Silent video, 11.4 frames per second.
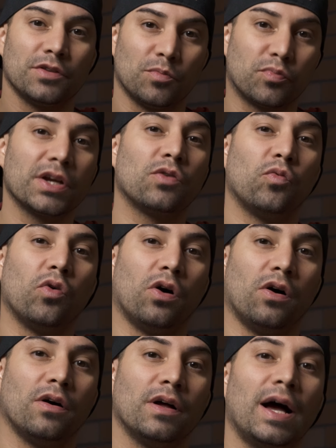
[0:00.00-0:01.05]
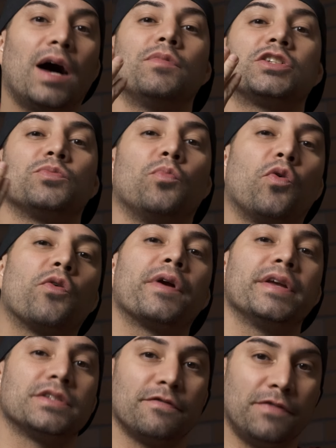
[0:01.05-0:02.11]
the brick wall, how much more
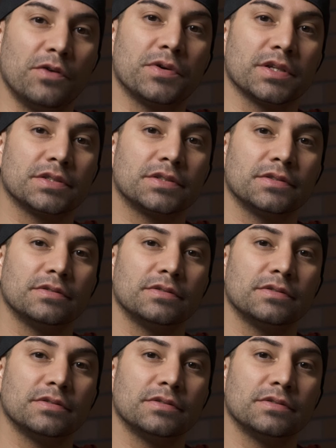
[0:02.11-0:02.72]
is in focus.